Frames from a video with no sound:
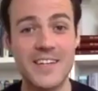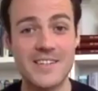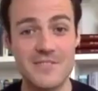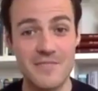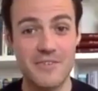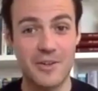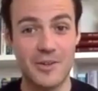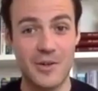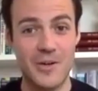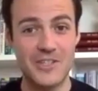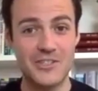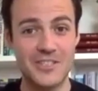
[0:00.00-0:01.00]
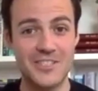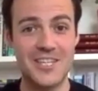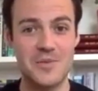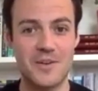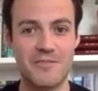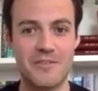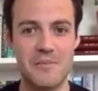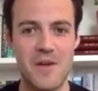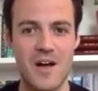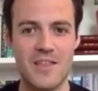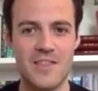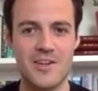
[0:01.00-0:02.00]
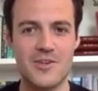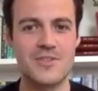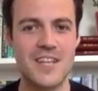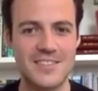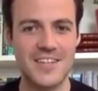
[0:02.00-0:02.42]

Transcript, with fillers: of difficult questions, here's one from Martha who says,